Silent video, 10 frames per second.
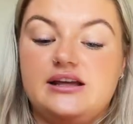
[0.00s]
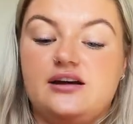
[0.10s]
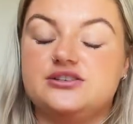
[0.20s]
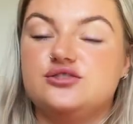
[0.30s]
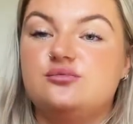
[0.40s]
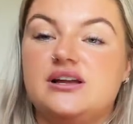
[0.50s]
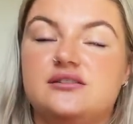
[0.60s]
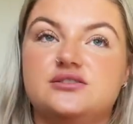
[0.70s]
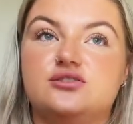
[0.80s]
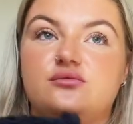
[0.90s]
I do plan
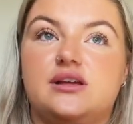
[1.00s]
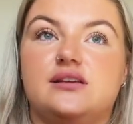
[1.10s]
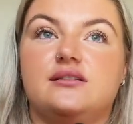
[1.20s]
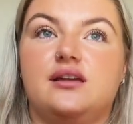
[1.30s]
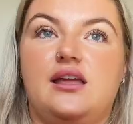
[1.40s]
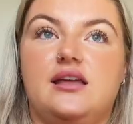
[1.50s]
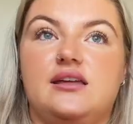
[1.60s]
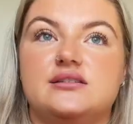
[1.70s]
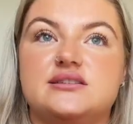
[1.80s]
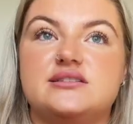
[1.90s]
on doing
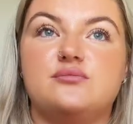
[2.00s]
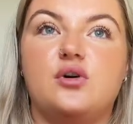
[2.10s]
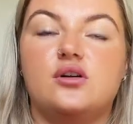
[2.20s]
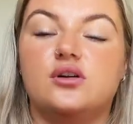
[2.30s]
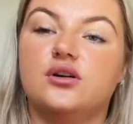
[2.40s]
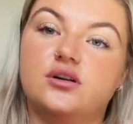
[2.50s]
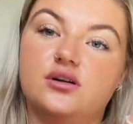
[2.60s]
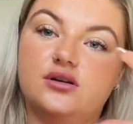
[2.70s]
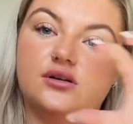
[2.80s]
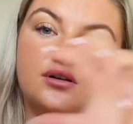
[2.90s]
a smaller